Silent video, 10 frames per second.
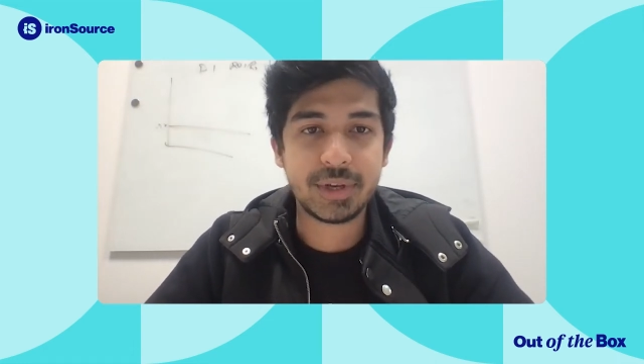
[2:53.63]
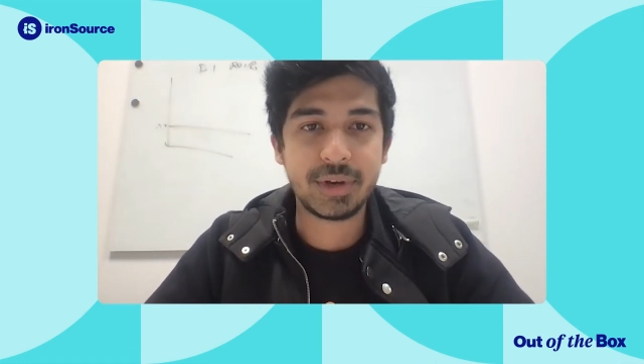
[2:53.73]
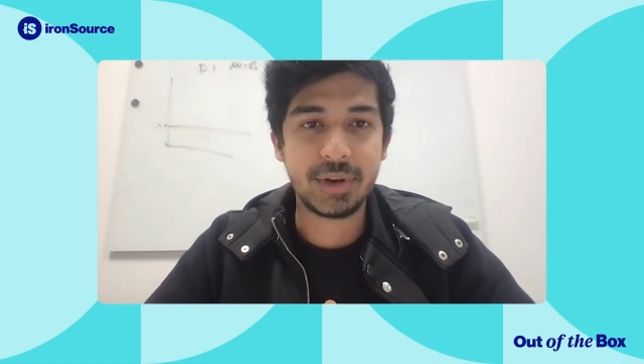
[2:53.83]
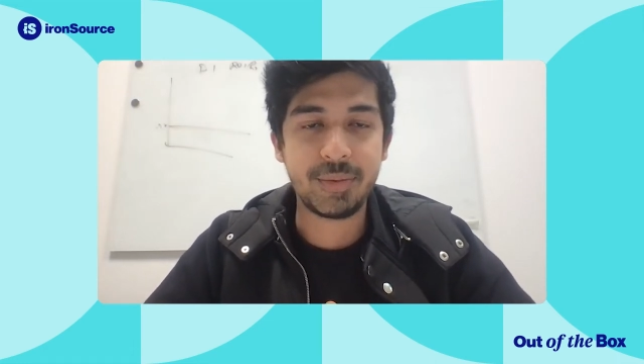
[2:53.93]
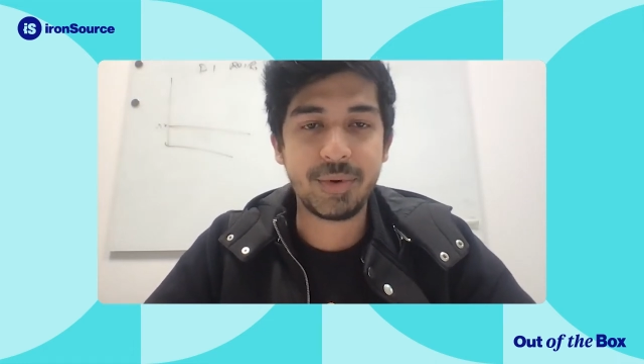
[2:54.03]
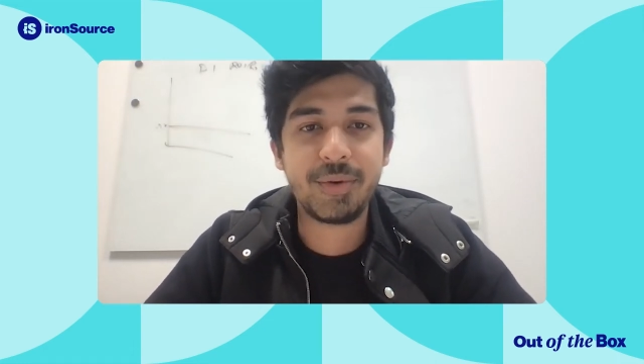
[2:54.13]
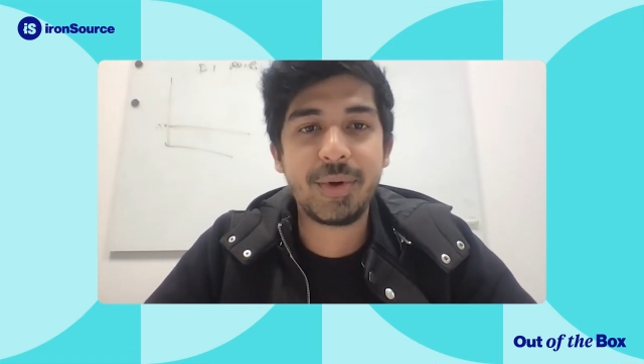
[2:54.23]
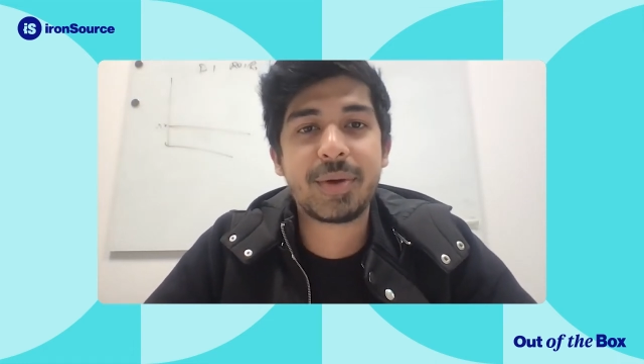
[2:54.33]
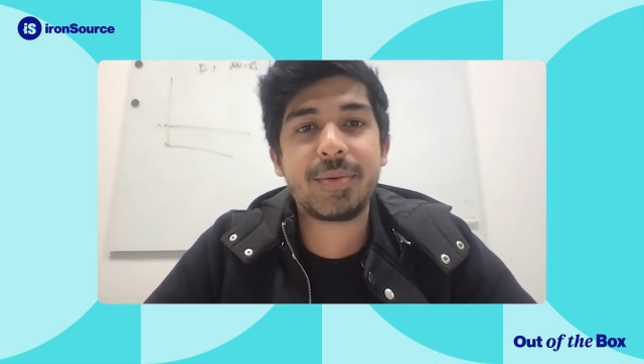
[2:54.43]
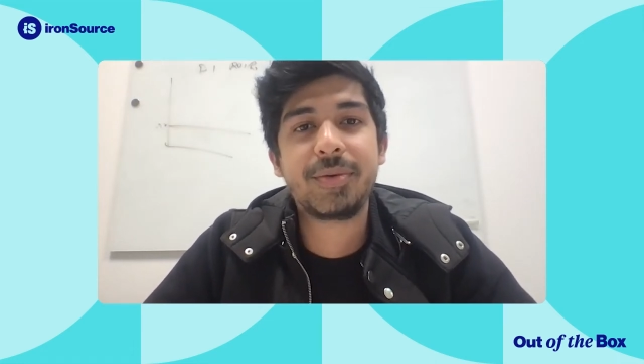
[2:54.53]
and it would
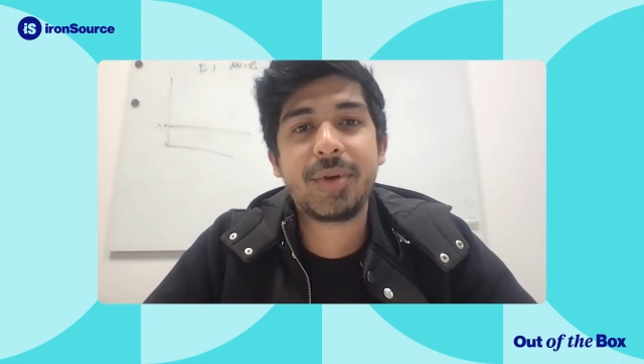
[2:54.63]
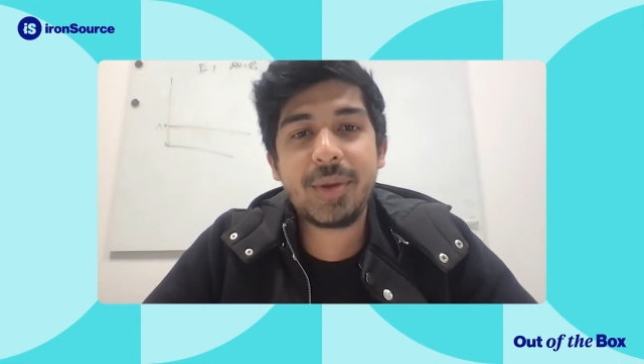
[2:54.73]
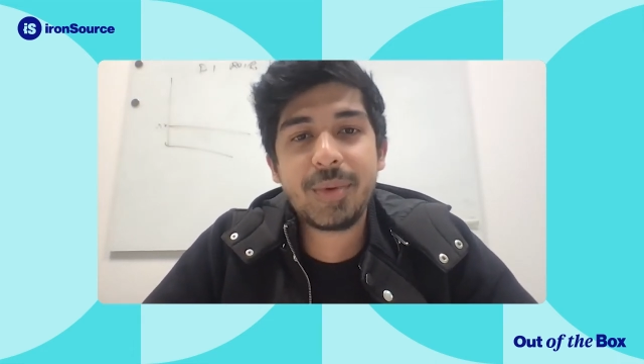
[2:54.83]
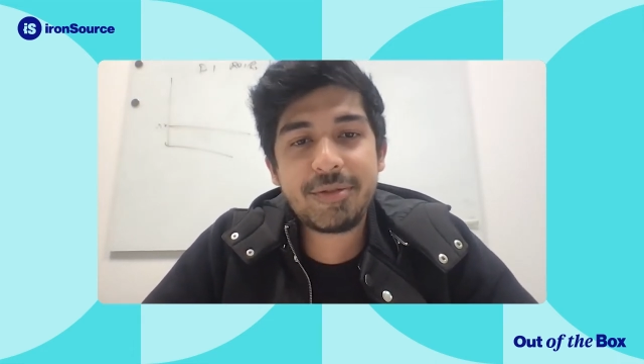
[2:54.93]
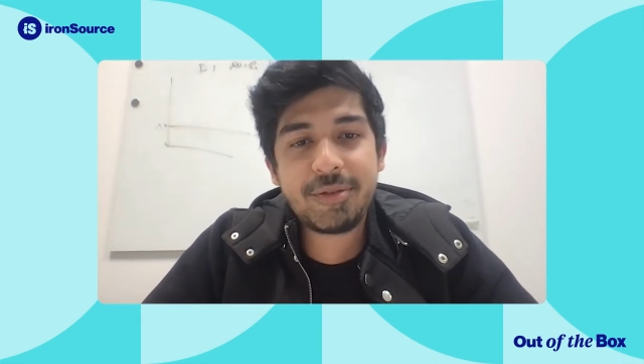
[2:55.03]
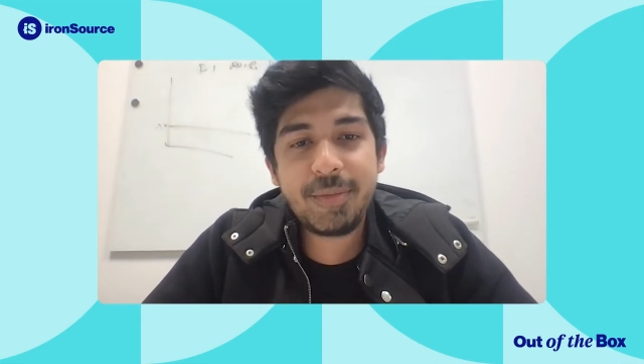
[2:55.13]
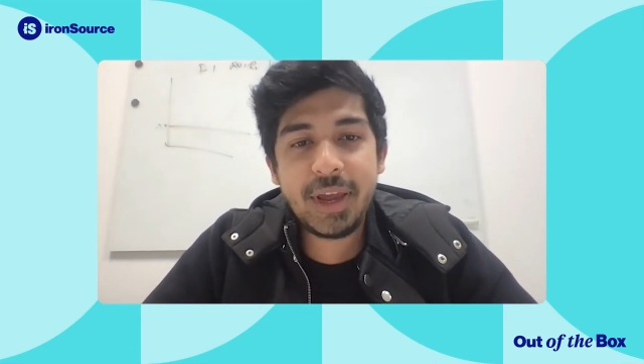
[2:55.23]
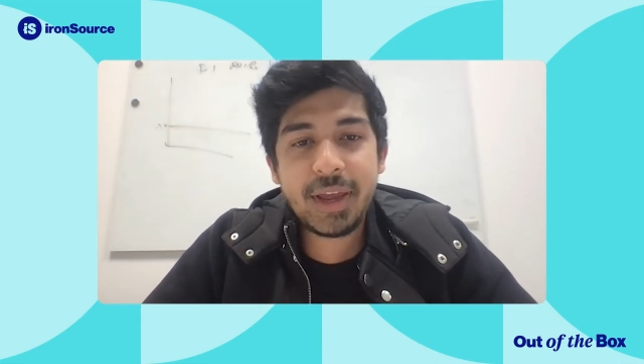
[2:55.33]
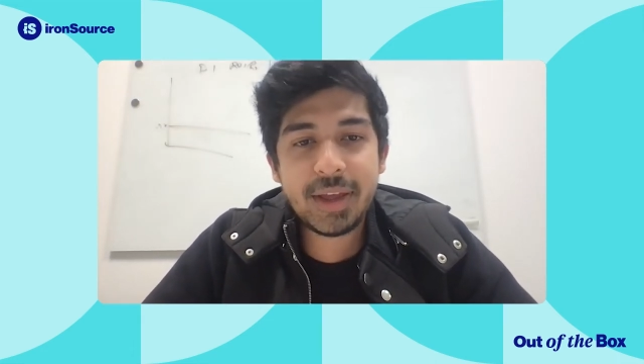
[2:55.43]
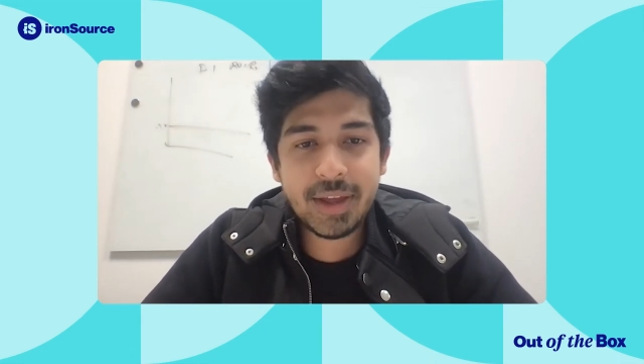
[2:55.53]
work really well for
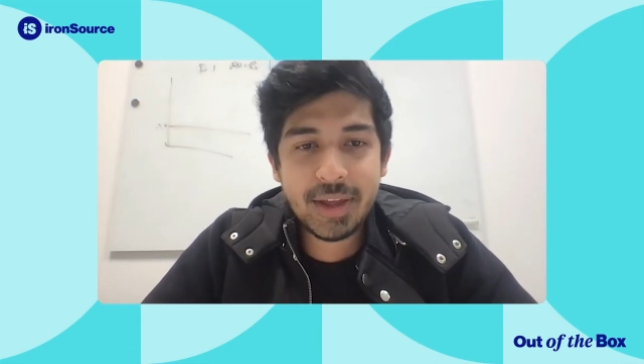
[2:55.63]
me.